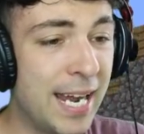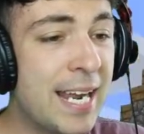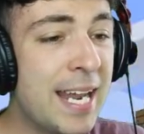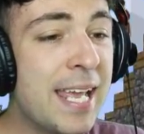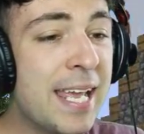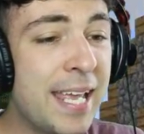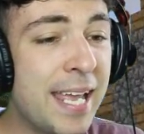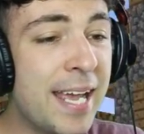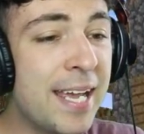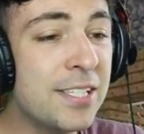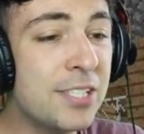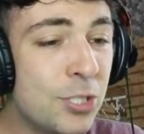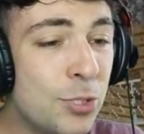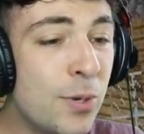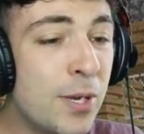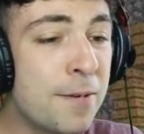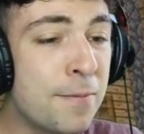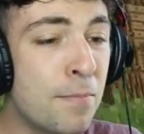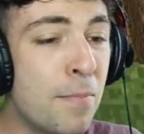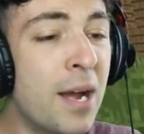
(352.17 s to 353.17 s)
and I guess
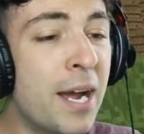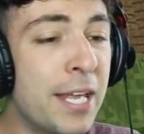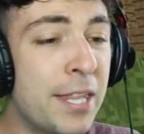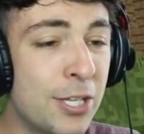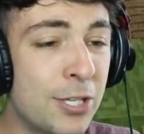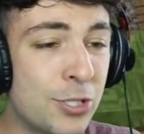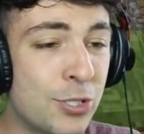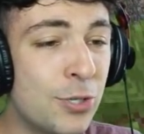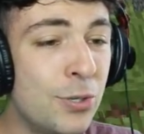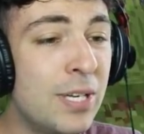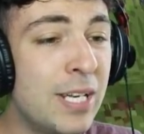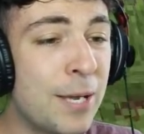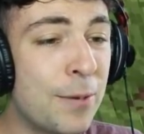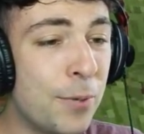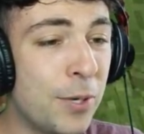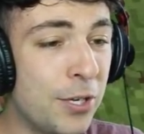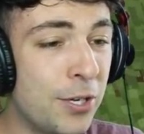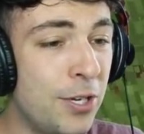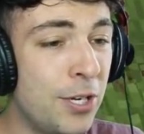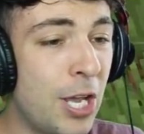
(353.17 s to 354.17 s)
to admire the tulip,
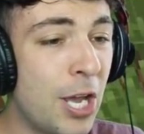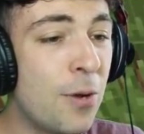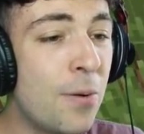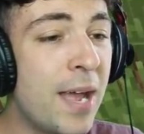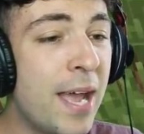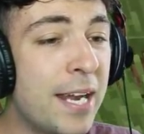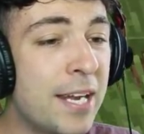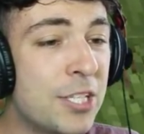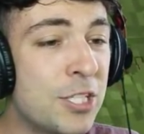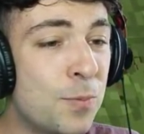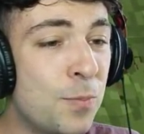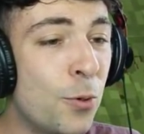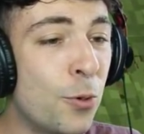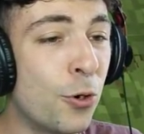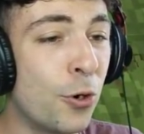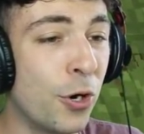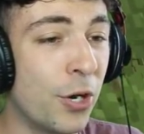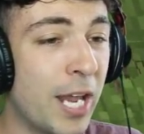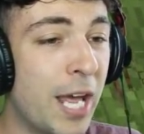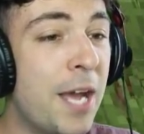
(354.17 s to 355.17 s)
we could go ahead and
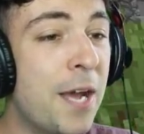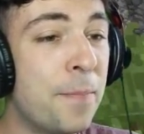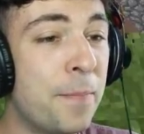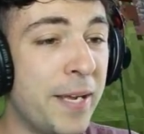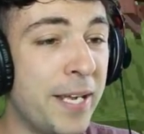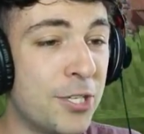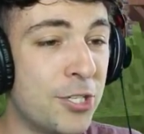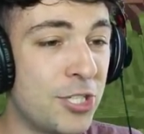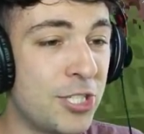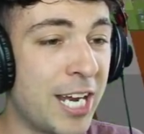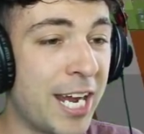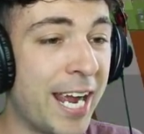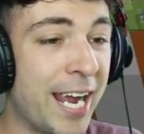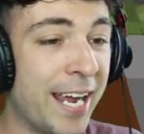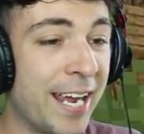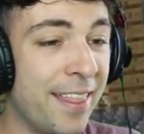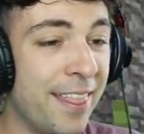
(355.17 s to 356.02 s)
spawn a beach chair.